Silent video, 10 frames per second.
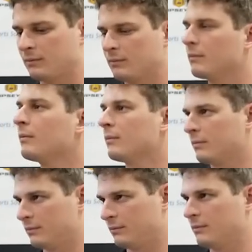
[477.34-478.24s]

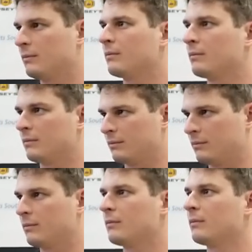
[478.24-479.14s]

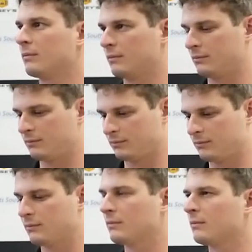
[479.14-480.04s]

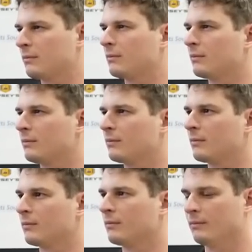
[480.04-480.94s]

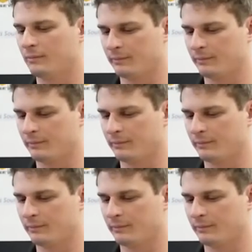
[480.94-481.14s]
[no speech]